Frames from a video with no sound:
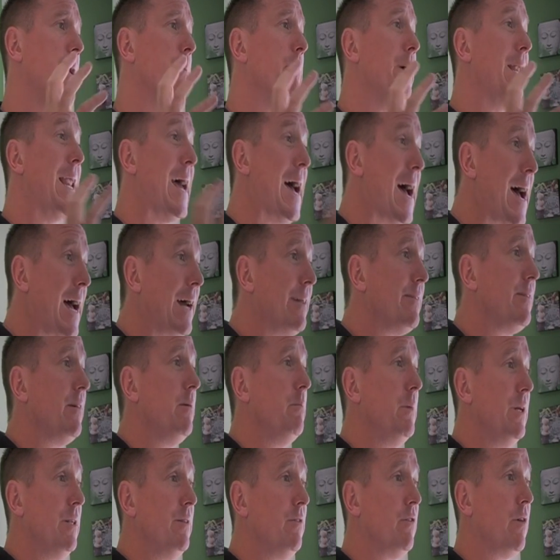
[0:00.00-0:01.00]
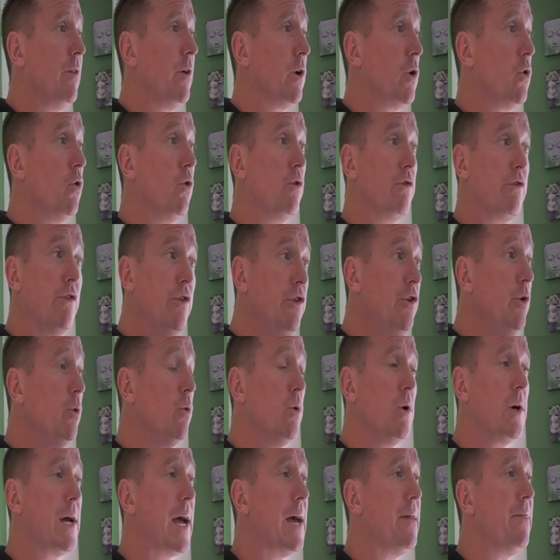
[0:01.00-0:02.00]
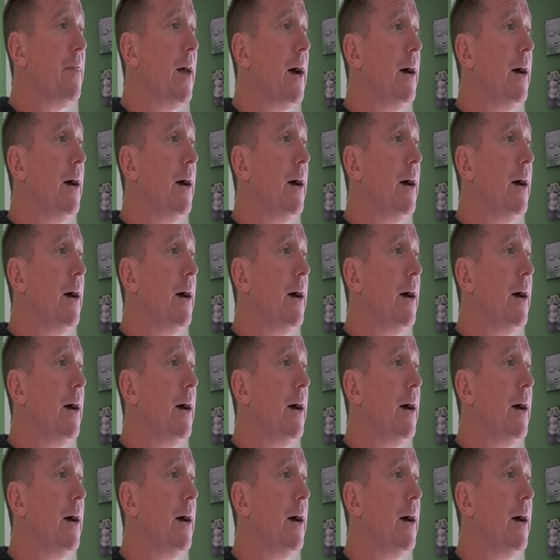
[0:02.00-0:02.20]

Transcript: him and add him into the course, and you will get